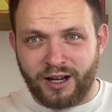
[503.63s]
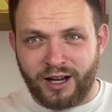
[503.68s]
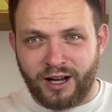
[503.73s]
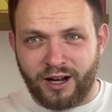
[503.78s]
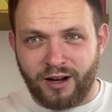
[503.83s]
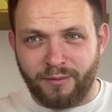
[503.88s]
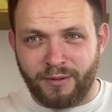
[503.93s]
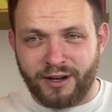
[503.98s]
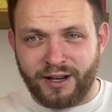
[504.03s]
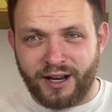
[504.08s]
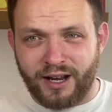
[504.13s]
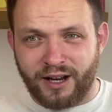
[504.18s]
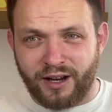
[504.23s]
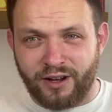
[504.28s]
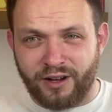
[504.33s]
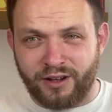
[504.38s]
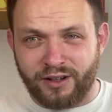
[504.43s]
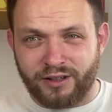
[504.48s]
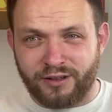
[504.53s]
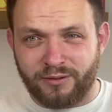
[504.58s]
Oh, my neck
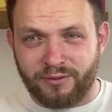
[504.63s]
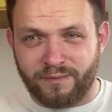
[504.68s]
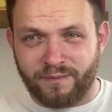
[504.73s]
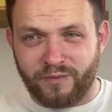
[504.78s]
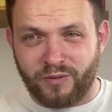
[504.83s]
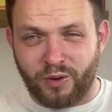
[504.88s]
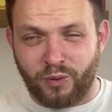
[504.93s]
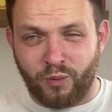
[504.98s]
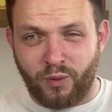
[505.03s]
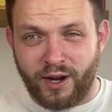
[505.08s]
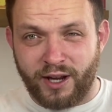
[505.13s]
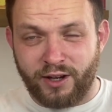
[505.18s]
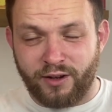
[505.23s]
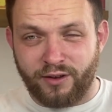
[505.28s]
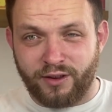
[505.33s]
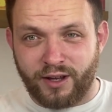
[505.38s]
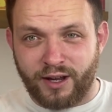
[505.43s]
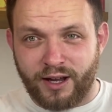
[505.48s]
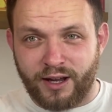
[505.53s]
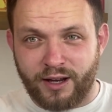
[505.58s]
hurts. The weight
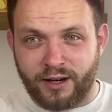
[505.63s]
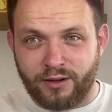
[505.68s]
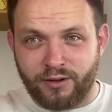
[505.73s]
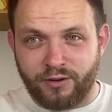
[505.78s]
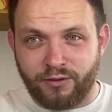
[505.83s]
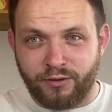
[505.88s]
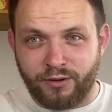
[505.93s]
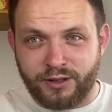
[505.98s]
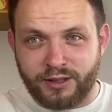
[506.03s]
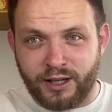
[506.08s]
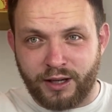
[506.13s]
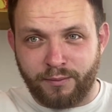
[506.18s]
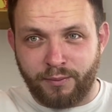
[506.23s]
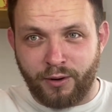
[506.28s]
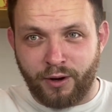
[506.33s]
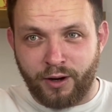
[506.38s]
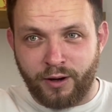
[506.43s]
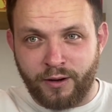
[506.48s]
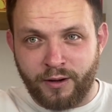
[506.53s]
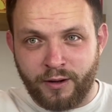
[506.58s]
of that Le Creuset
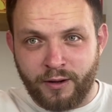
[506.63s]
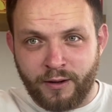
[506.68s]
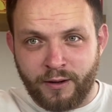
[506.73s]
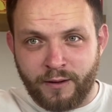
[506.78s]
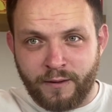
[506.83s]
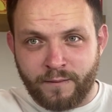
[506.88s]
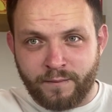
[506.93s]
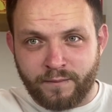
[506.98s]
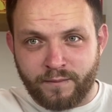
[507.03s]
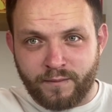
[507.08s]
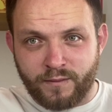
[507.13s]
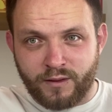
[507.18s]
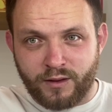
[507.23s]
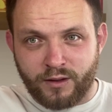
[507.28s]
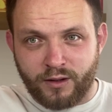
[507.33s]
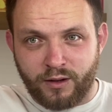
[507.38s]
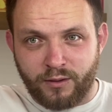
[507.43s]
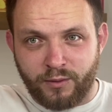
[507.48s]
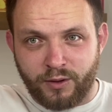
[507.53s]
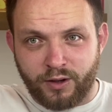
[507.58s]
pot.
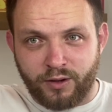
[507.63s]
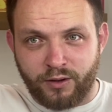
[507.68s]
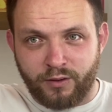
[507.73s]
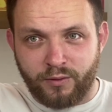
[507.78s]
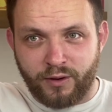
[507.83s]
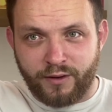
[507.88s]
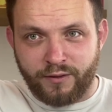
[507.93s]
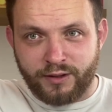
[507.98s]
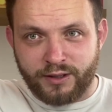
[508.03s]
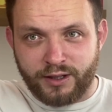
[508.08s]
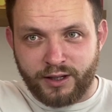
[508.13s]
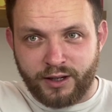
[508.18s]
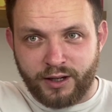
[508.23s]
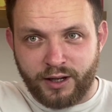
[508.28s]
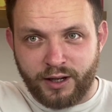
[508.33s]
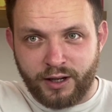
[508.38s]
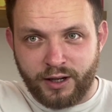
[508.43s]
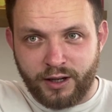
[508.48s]
Oh my God, where is it?